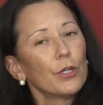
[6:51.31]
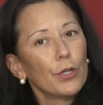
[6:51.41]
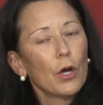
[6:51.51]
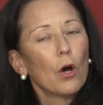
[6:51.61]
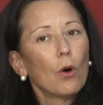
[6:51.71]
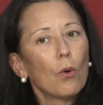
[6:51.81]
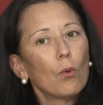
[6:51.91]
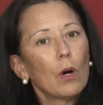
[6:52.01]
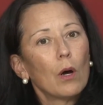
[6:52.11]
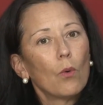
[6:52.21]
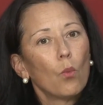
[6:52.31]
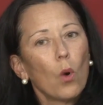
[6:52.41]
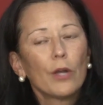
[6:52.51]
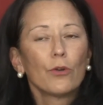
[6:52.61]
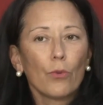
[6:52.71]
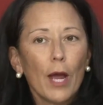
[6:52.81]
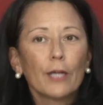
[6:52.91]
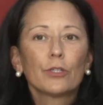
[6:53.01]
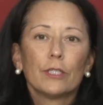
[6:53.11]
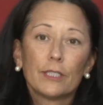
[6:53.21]
to know what
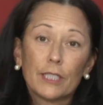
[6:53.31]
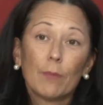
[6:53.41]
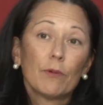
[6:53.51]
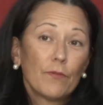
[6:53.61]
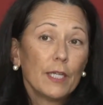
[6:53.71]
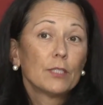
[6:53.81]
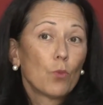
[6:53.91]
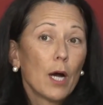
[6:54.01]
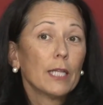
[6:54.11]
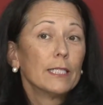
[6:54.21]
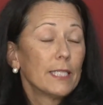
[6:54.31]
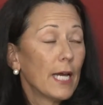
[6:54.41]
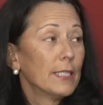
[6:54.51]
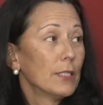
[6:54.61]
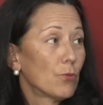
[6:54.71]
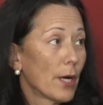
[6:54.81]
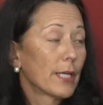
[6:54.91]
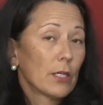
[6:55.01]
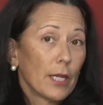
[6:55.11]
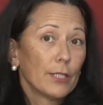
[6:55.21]
direction some of these well-intended
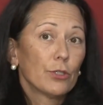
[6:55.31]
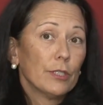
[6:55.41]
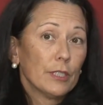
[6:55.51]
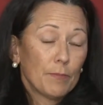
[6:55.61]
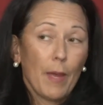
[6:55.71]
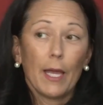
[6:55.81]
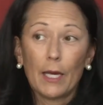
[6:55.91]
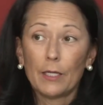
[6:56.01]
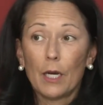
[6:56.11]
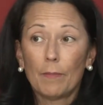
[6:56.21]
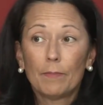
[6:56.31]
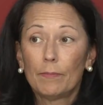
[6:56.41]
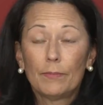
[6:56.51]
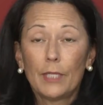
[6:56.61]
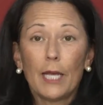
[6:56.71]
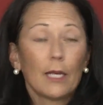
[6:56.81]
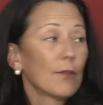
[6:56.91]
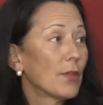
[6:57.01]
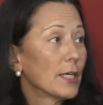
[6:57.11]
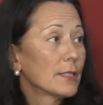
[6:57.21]
regulations may end up
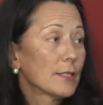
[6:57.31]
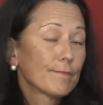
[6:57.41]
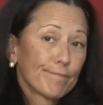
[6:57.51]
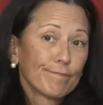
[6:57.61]
taking things.